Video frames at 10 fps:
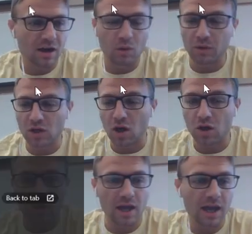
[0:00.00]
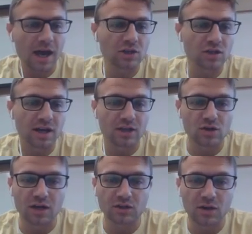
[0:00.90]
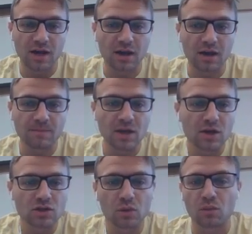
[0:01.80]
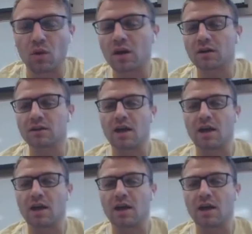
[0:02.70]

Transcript: what we call a hydrogen hydroxyl ion. So when water